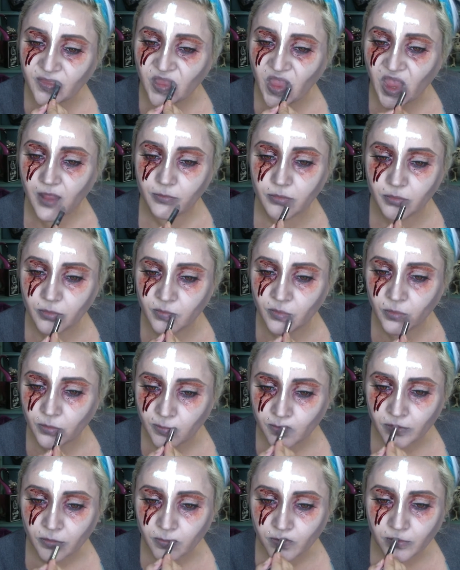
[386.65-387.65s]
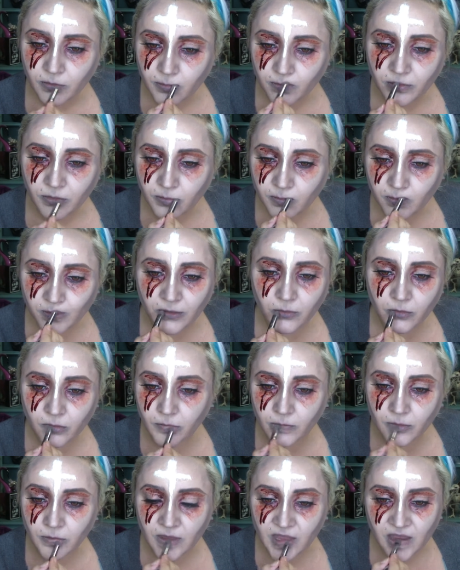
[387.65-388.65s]
I want to be able to eat and drink
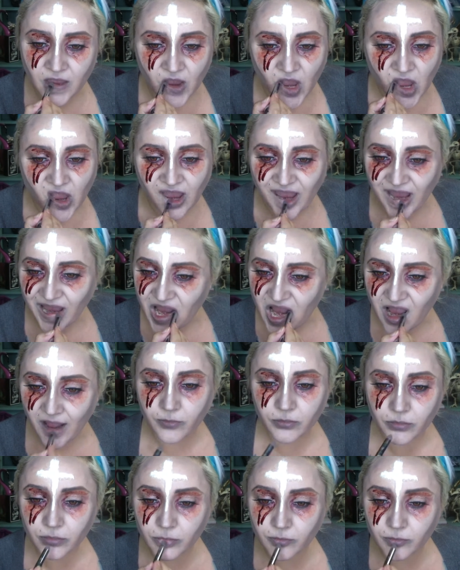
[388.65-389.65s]
and be merry.